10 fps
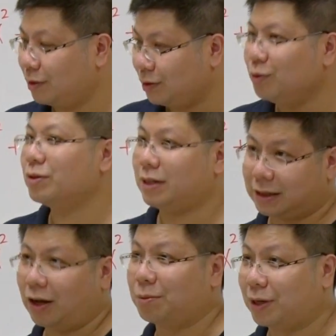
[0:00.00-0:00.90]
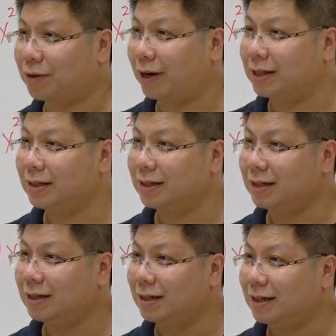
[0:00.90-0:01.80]
use this object, right?
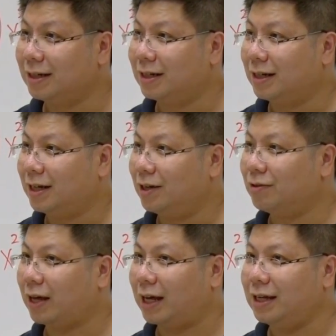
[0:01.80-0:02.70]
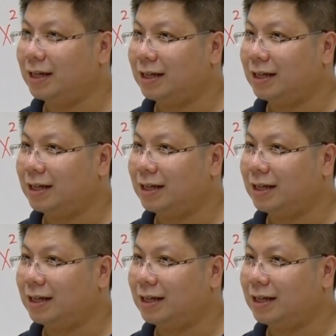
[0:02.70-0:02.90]
Okay.